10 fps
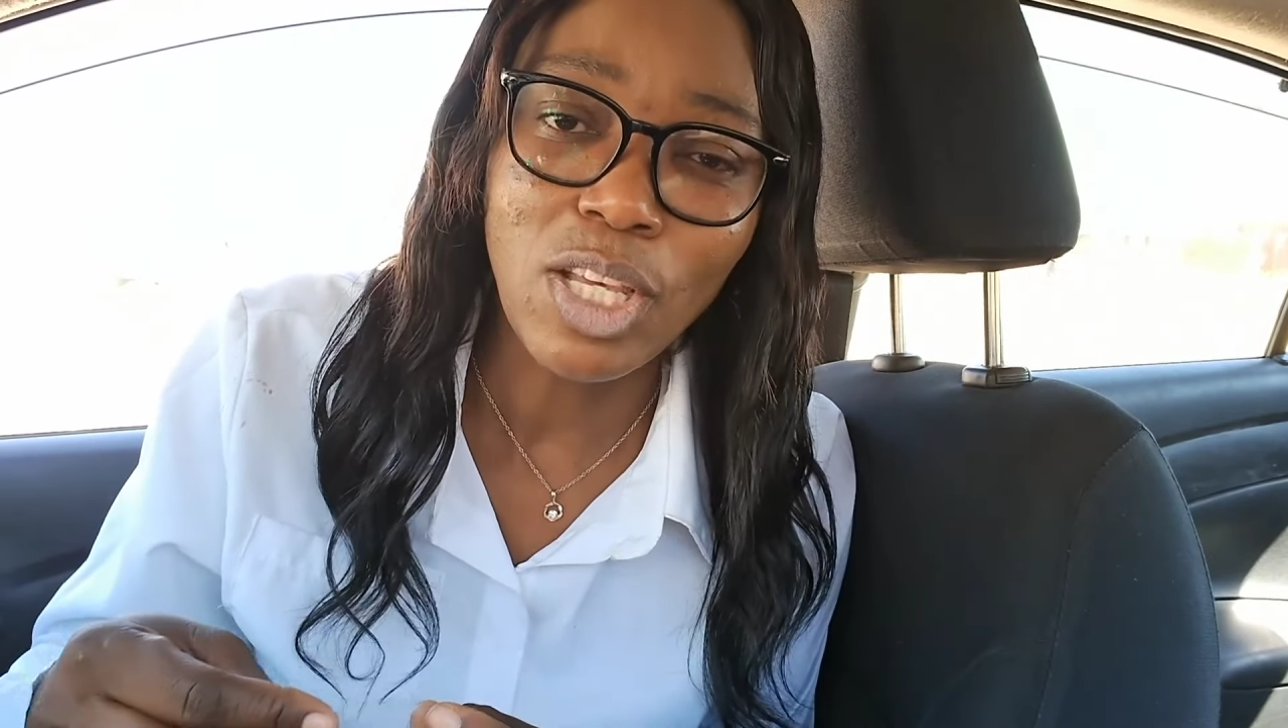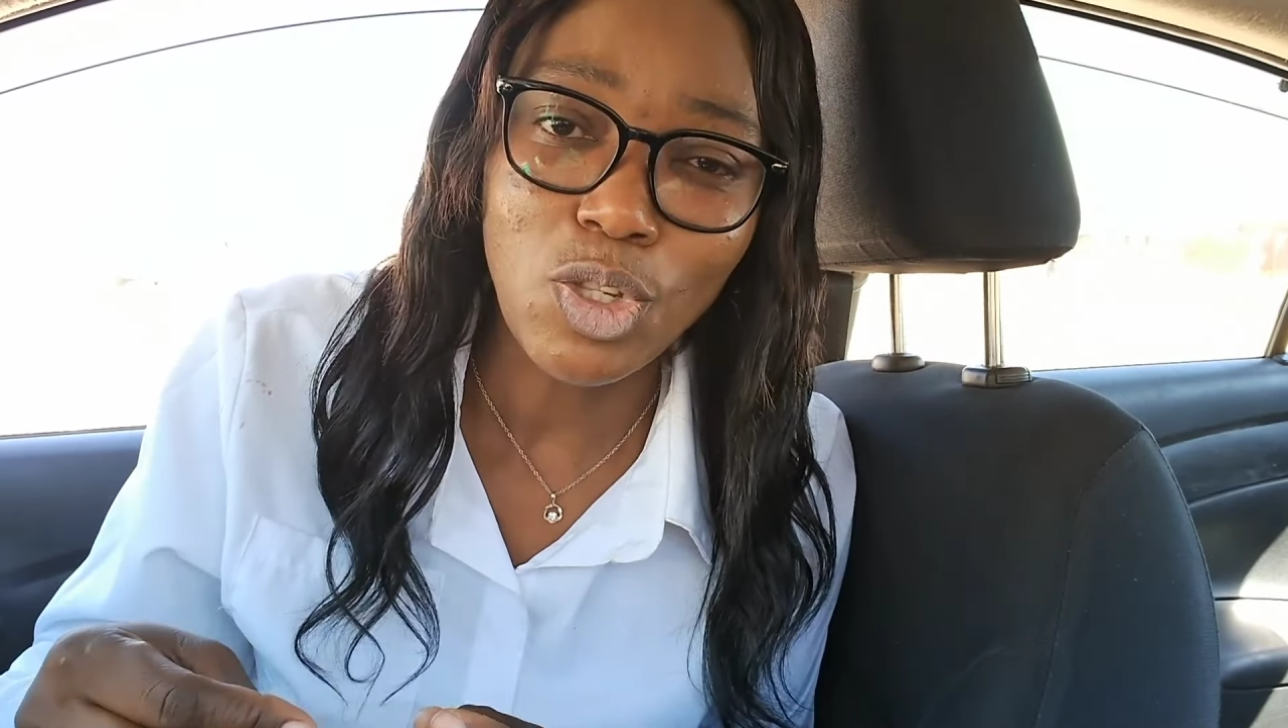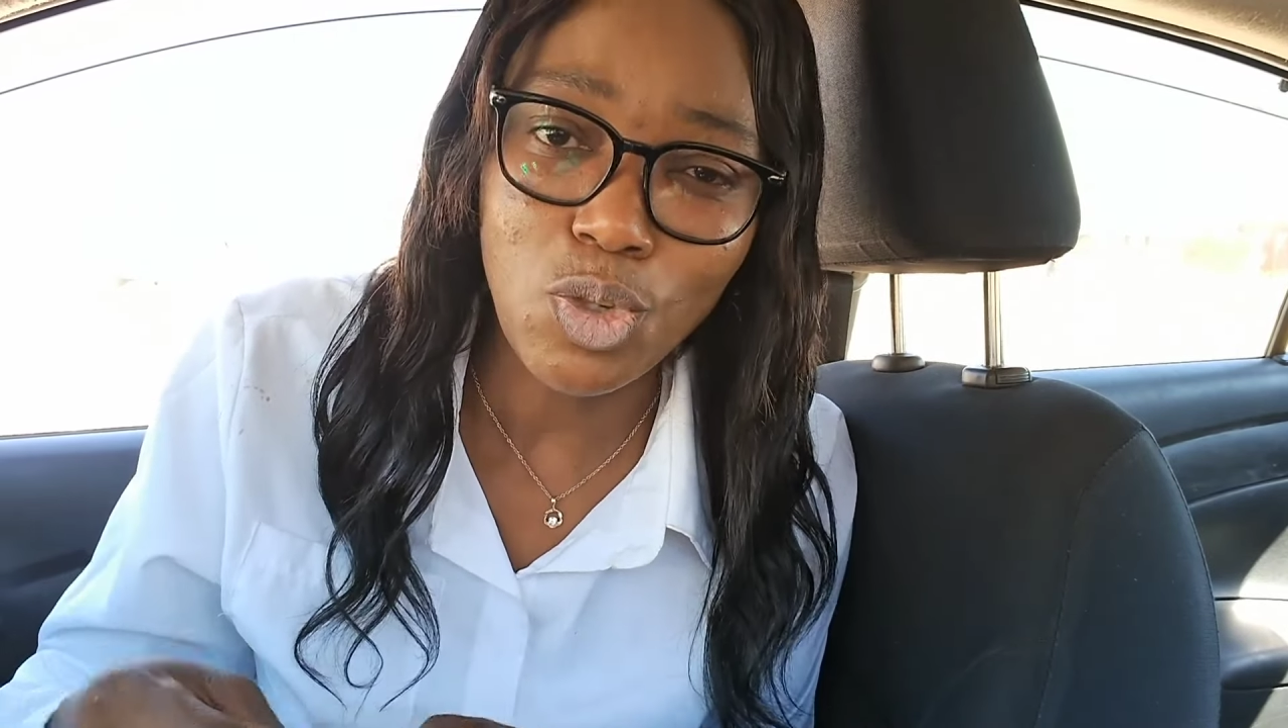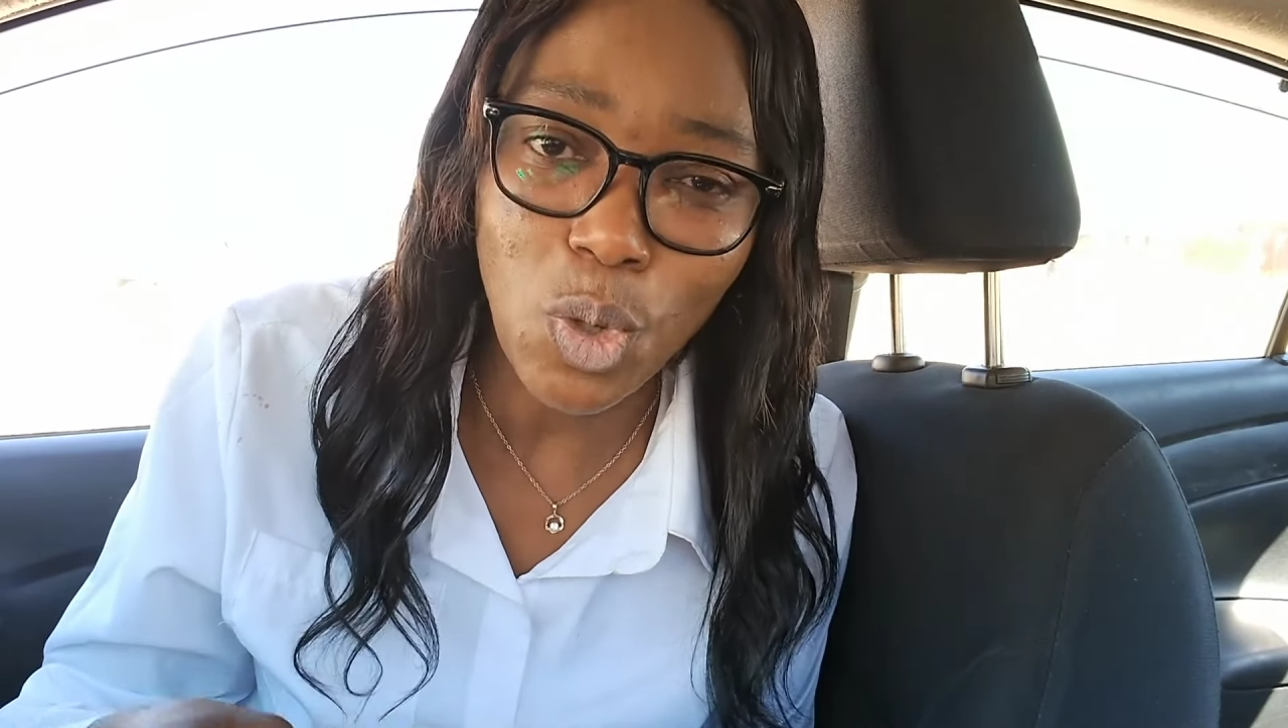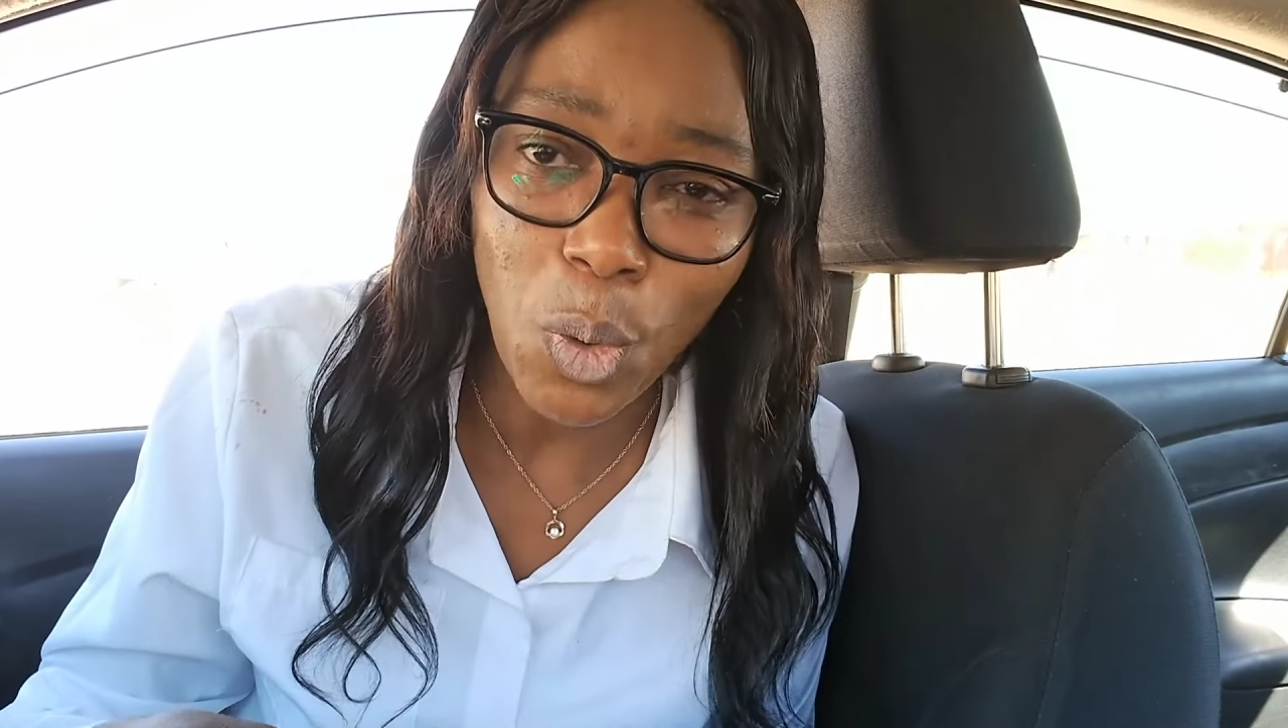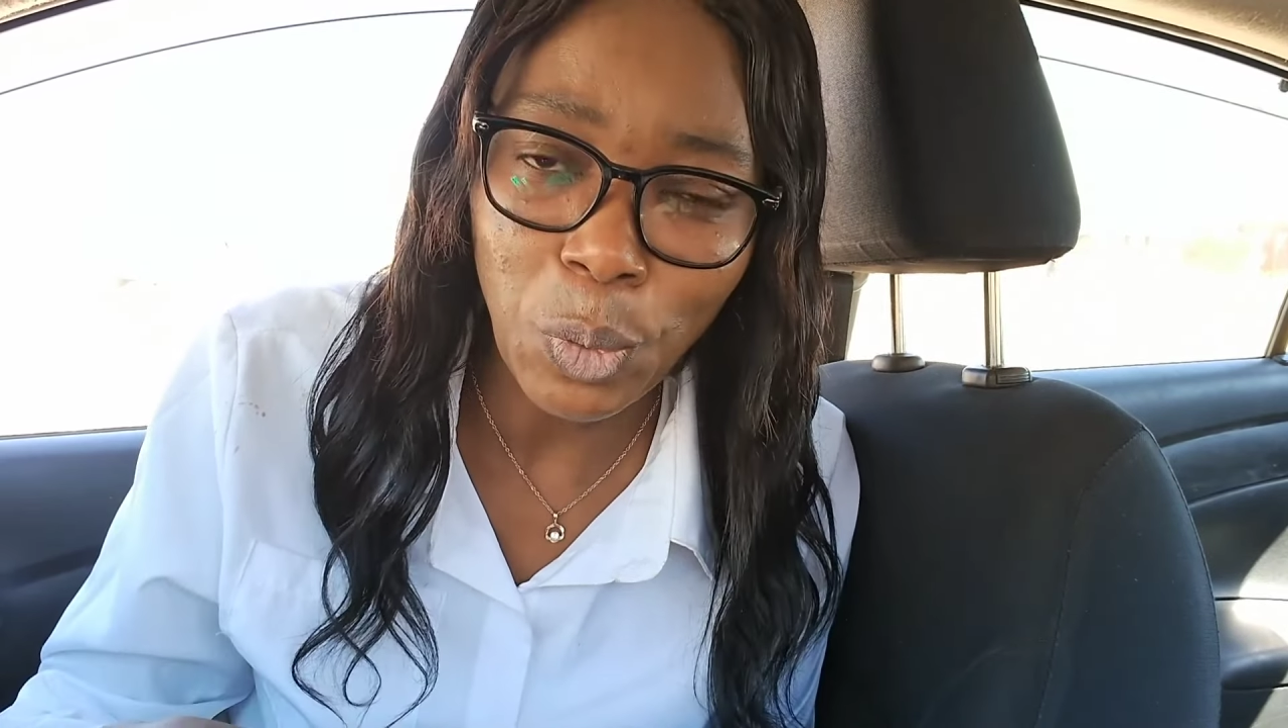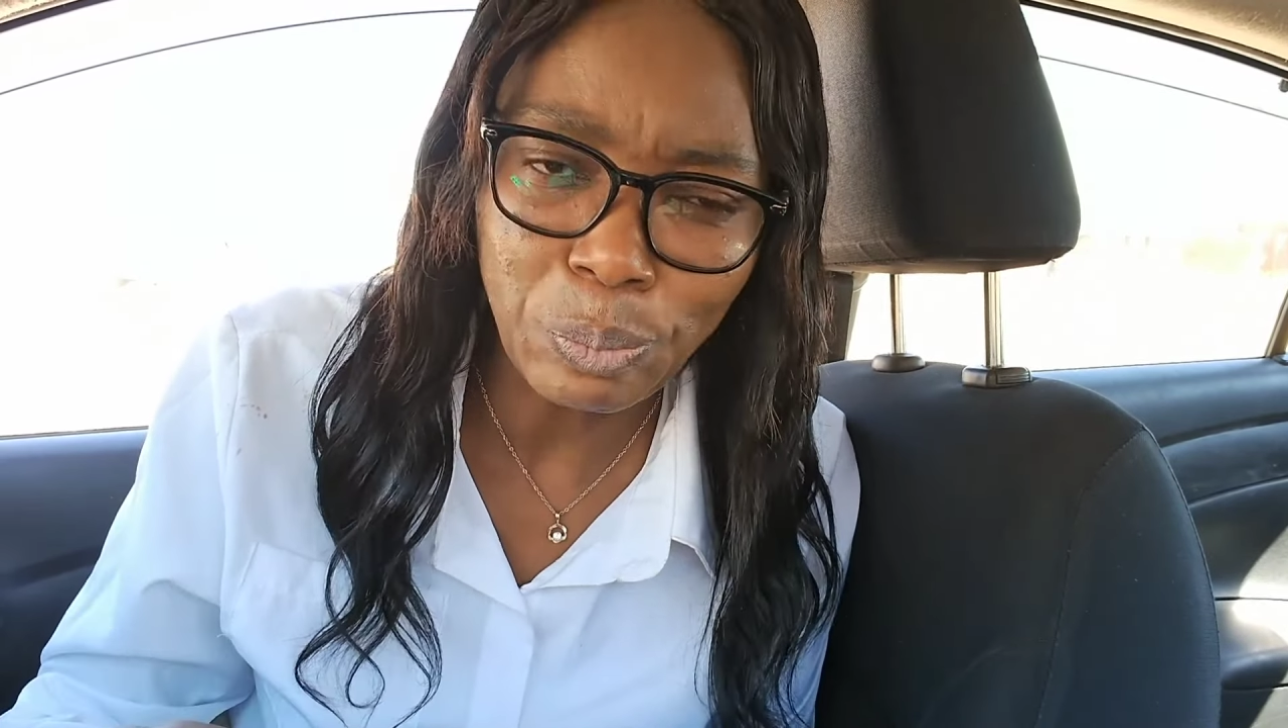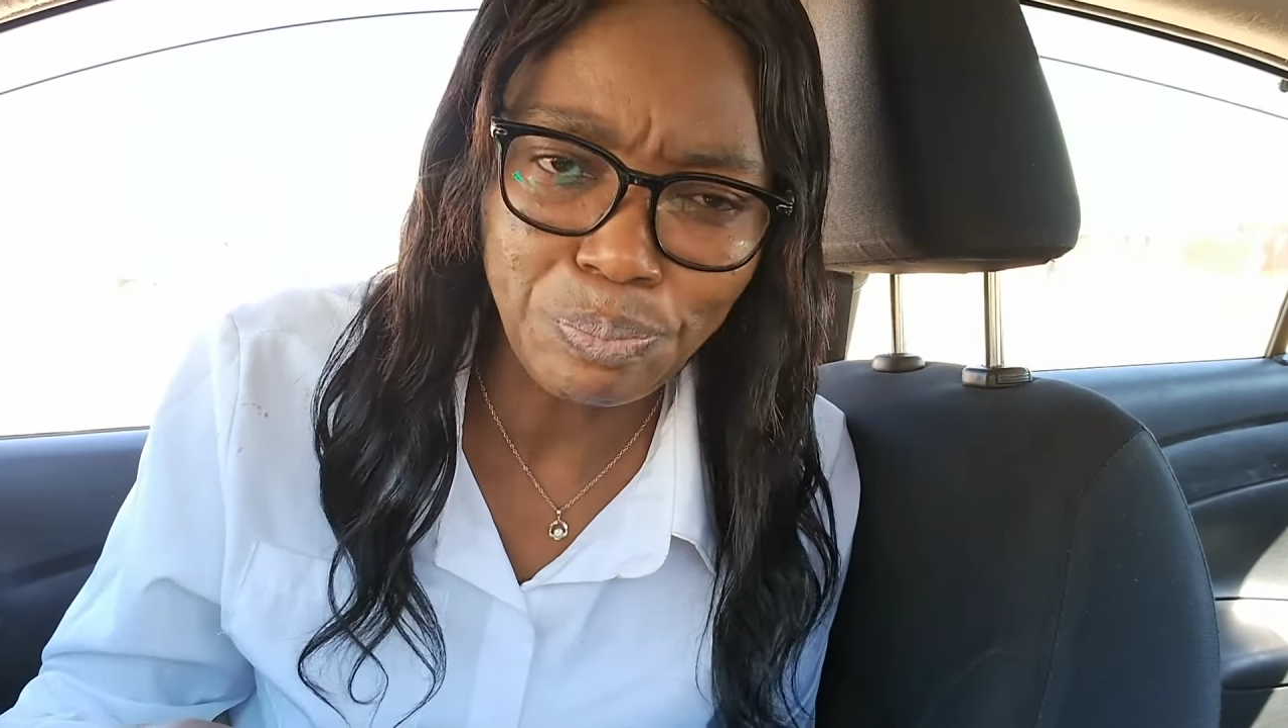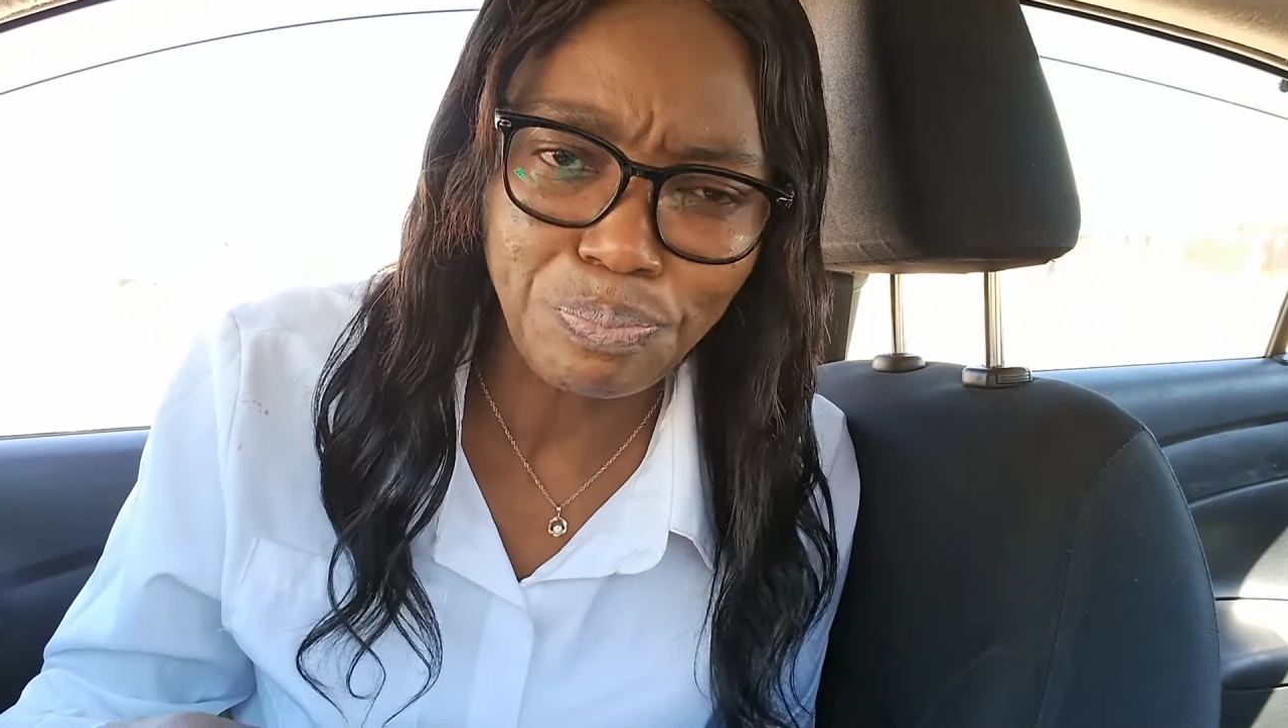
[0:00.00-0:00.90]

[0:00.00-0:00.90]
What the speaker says: So